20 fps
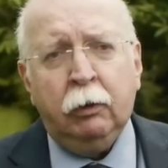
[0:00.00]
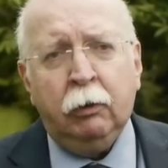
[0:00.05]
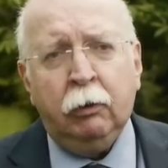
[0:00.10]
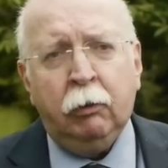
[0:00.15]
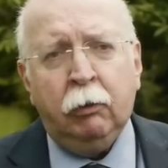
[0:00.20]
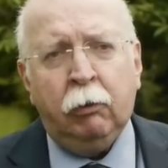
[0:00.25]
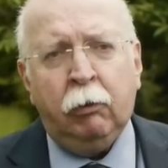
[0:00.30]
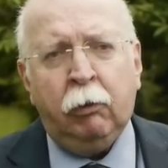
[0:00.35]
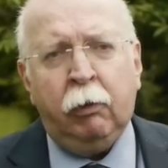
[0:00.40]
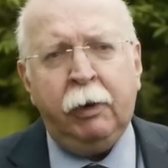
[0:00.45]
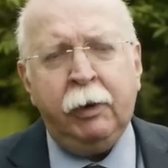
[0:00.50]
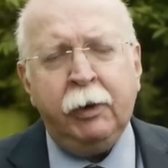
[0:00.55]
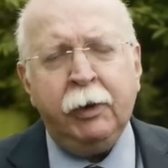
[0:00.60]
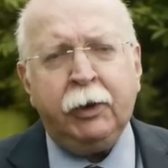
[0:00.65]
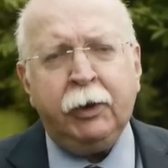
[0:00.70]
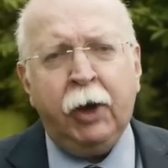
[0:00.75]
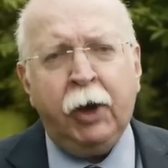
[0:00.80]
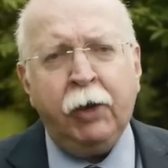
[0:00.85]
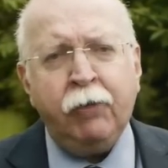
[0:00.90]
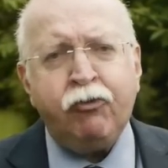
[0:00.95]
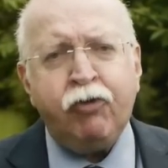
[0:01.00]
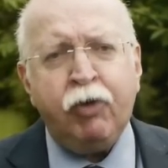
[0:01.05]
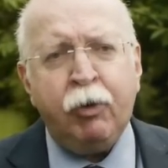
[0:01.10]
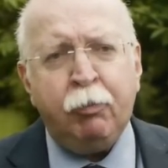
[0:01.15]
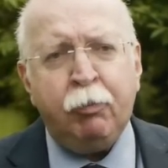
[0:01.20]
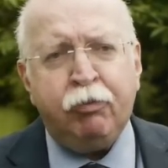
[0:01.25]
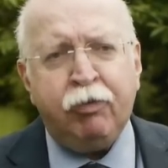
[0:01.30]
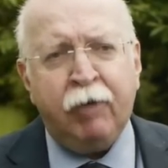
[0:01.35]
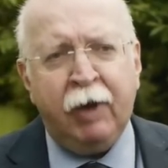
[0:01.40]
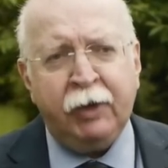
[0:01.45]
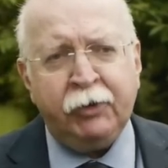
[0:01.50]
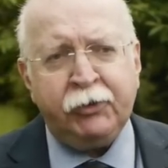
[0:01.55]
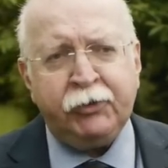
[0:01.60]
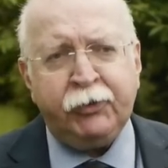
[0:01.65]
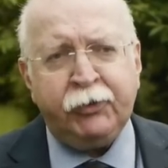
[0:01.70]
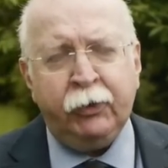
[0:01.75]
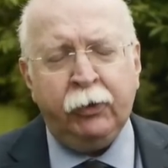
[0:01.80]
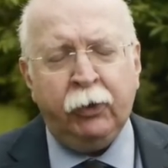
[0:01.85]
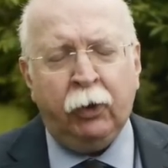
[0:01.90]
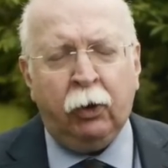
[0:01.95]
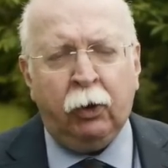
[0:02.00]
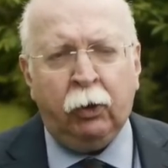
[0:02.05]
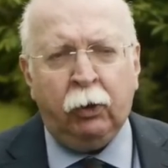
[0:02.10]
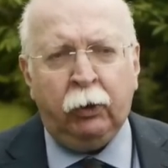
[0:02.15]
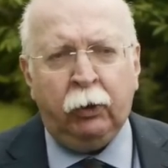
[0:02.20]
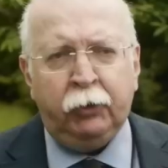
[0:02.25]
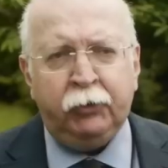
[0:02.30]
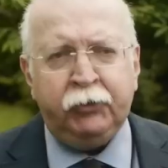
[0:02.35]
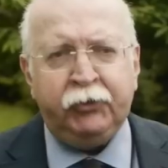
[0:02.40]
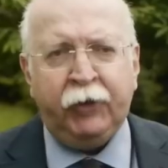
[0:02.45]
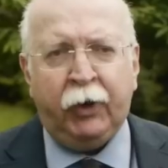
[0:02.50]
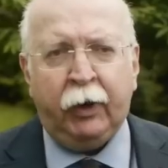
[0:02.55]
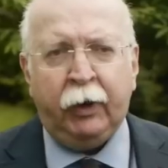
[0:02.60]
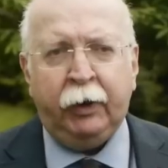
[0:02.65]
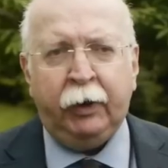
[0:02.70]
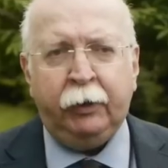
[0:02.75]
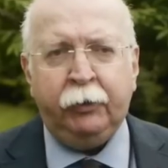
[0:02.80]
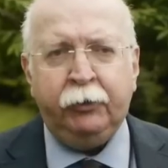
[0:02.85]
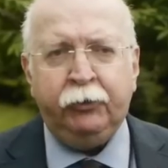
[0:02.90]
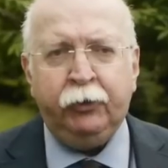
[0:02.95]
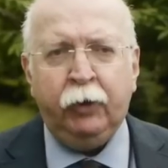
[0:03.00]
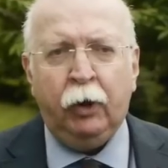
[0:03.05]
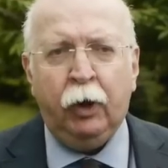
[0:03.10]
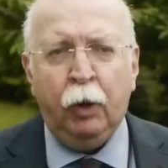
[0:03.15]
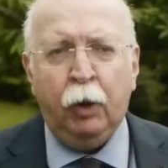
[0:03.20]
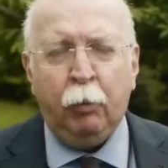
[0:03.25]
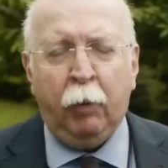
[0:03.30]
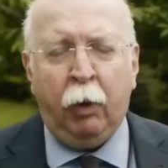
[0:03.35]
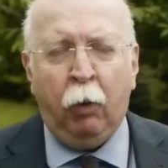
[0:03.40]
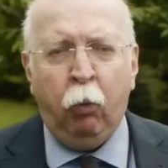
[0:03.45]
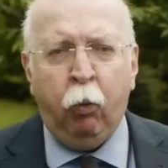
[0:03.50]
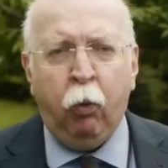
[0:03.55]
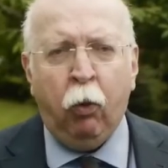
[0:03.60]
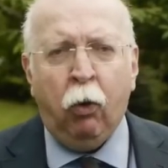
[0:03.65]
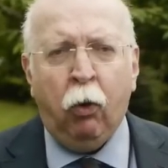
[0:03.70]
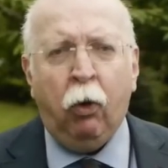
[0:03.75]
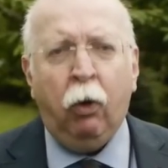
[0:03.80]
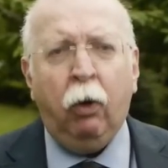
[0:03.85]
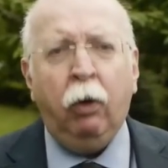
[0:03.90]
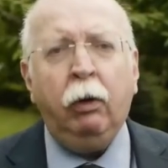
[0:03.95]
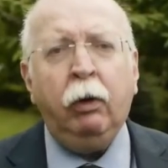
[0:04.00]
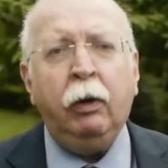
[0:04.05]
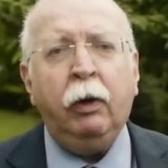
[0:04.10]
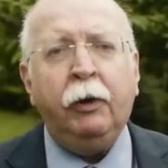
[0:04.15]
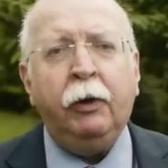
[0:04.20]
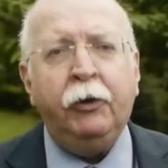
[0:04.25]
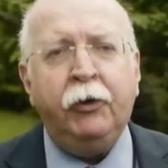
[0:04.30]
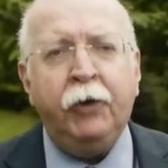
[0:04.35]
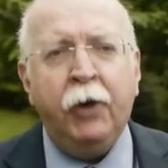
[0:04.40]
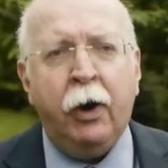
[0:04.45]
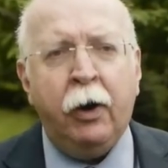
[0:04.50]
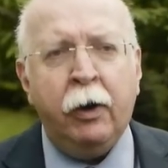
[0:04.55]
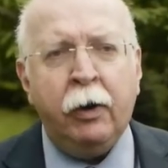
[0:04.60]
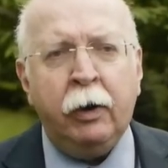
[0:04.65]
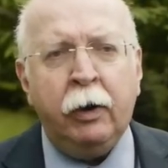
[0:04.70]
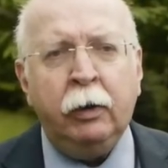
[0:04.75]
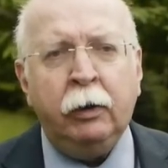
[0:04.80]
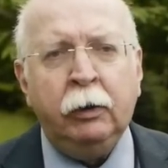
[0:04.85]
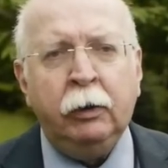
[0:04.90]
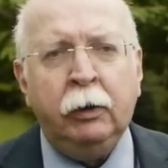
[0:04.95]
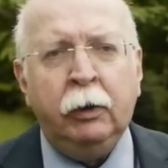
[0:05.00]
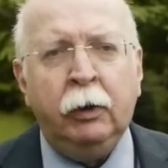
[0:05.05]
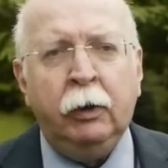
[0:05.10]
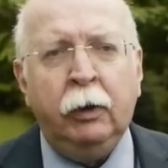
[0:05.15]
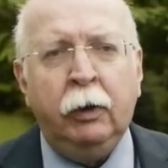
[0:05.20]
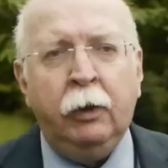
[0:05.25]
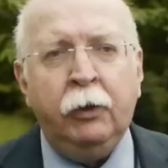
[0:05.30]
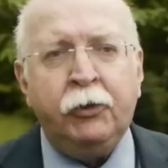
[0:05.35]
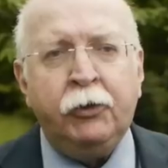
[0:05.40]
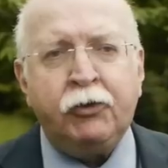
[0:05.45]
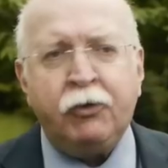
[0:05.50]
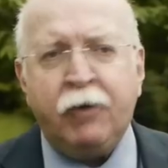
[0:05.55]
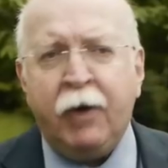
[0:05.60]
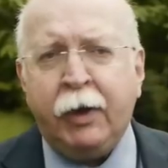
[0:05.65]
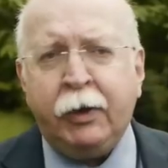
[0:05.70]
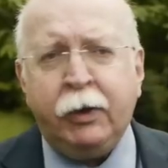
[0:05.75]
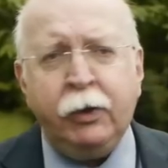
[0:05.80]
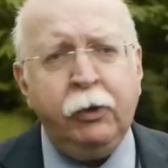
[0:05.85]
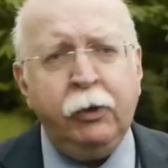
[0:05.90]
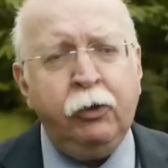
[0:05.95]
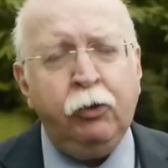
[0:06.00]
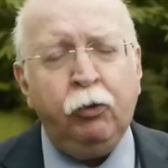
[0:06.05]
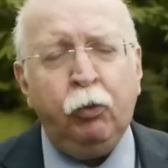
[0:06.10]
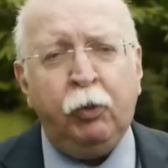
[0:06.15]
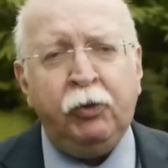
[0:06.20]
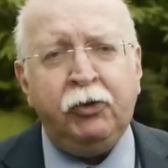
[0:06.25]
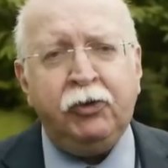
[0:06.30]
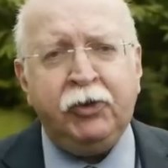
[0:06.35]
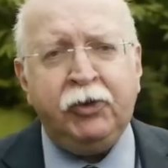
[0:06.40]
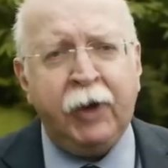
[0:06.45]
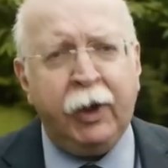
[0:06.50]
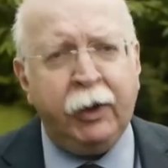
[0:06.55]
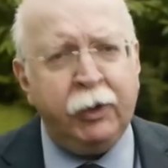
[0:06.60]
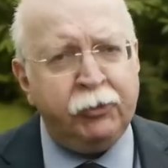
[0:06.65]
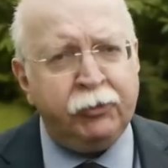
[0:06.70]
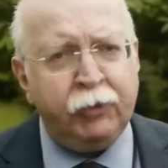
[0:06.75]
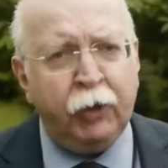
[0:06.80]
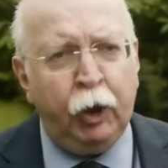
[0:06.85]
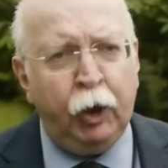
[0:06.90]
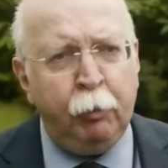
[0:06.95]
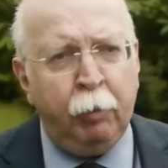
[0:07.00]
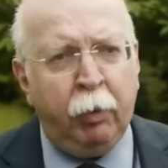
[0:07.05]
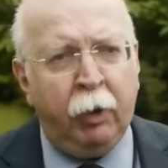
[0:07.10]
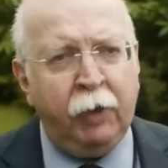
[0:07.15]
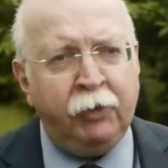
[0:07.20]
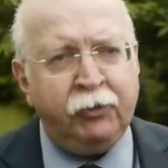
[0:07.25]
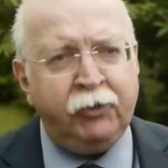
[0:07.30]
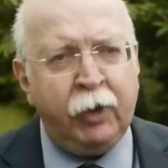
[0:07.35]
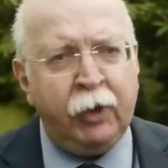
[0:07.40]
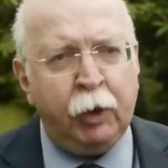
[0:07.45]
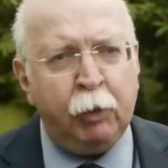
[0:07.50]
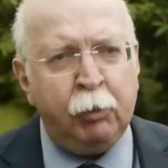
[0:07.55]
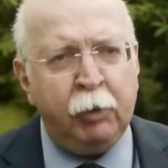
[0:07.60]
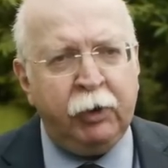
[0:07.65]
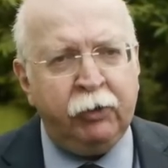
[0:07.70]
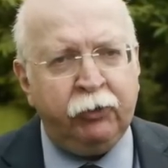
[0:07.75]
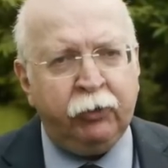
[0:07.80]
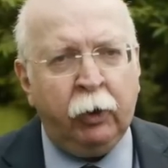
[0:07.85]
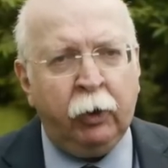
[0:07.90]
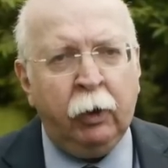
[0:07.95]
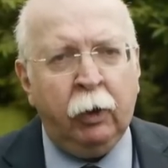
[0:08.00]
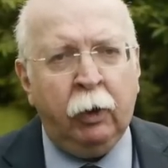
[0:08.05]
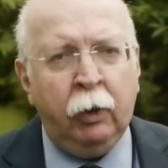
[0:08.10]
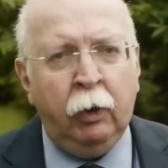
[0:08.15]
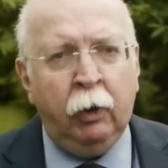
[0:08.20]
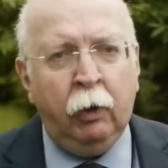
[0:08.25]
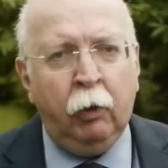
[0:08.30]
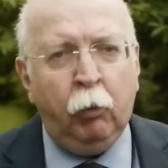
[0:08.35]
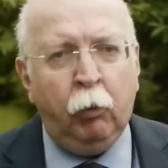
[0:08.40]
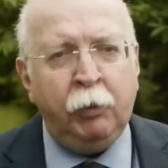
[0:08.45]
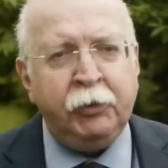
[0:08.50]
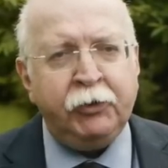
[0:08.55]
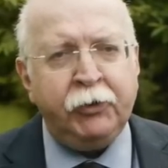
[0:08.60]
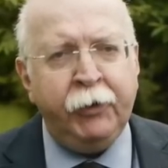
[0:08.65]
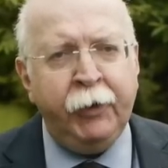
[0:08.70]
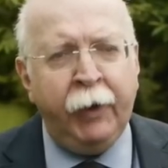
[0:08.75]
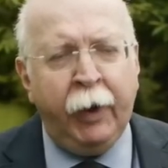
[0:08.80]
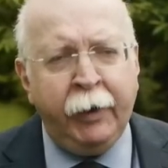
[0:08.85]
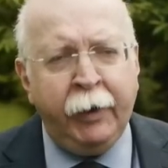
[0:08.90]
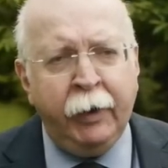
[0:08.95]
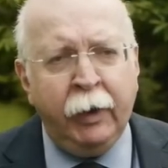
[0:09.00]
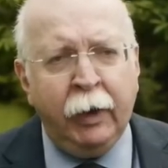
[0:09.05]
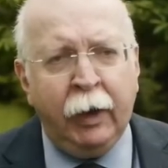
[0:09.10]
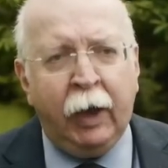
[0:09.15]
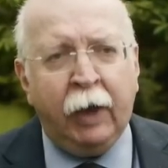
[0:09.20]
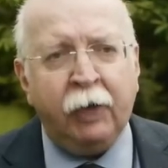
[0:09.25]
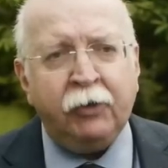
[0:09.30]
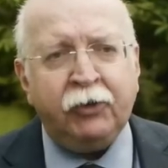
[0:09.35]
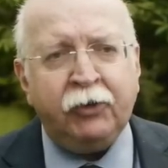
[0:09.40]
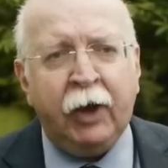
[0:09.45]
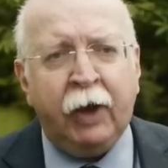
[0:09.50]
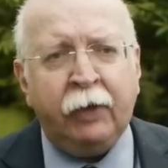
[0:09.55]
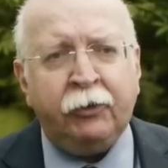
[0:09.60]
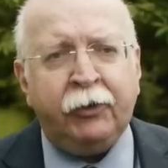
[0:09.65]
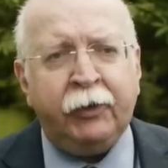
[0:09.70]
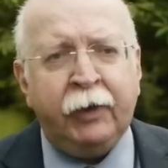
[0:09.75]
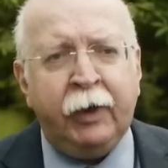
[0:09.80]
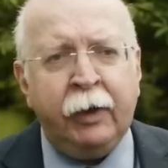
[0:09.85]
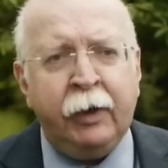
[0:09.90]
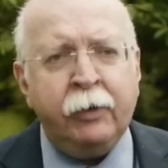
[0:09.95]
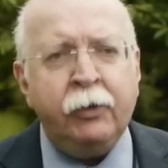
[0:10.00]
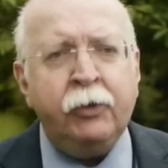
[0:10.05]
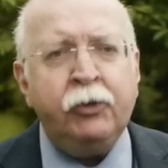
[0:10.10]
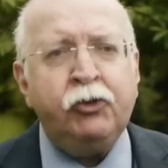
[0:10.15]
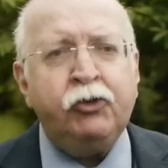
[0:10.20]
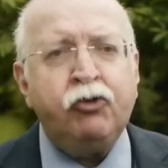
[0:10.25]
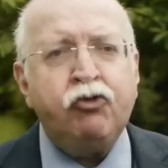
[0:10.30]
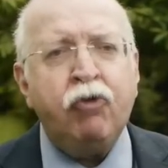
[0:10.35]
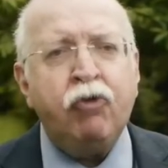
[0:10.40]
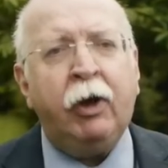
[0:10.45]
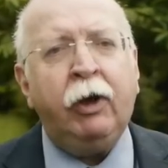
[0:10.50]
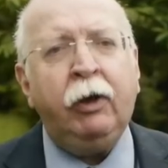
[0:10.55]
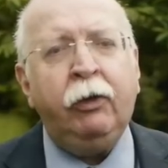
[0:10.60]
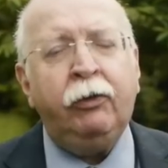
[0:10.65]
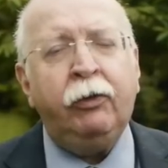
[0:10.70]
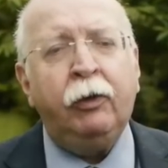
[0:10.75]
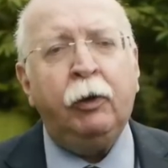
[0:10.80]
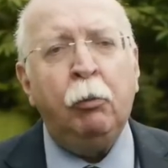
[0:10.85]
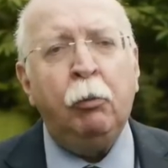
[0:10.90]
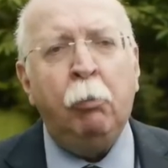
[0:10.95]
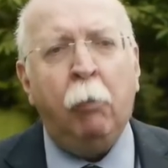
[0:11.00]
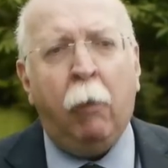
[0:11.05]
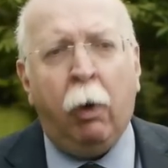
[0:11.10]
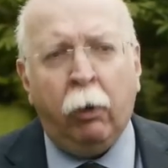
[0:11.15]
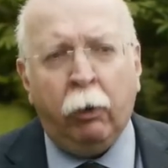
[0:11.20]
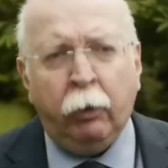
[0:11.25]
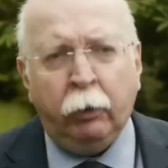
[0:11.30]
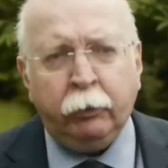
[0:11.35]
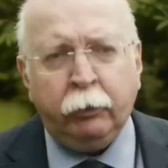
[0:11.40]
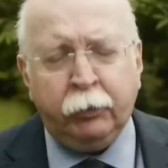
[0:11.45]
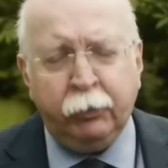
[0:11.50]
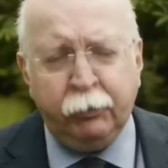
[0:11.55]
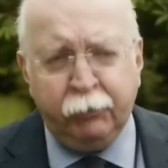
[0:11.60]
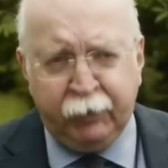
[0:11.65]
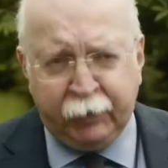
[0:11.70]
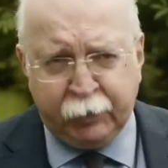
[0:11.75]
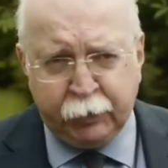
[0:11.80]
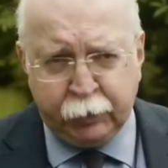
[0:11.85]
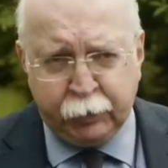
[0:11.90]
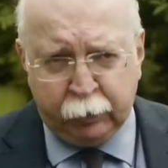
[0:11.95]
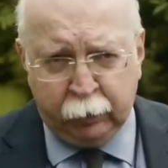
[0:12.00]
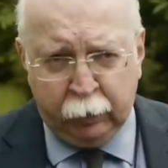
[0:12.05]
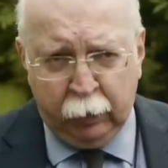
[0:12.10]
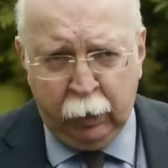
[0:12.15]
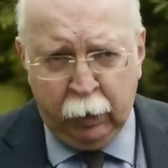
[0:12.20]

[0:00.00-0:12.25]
Or in a country pressed on all sides by war and terror, threatened with genocide by its enemies, which nonetheless has the inner strength and moral conviction